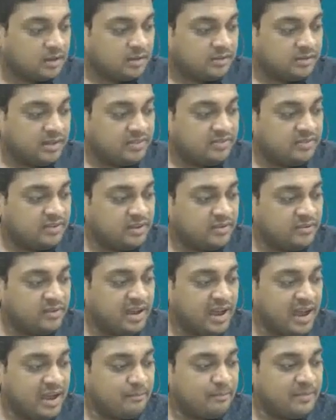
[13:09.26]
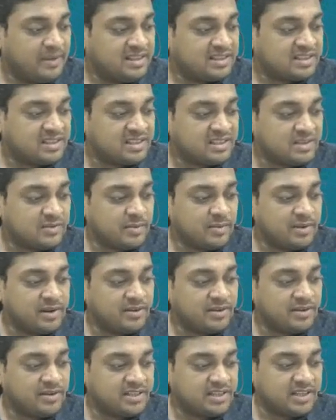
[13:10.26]
Then we have bills receivable
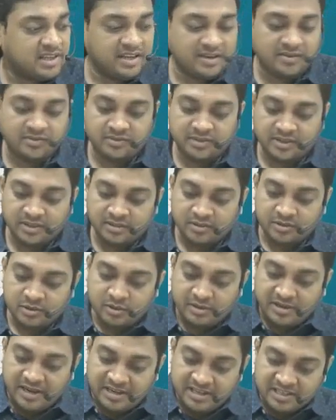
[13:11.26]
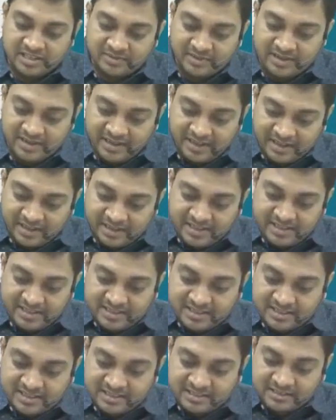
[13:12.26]
received, so debtors will
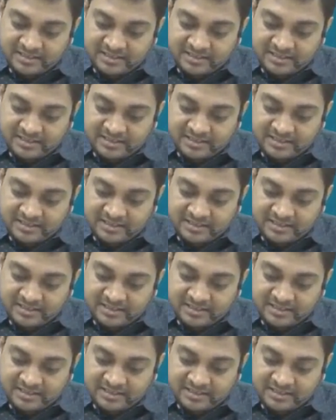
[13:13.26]
decrease.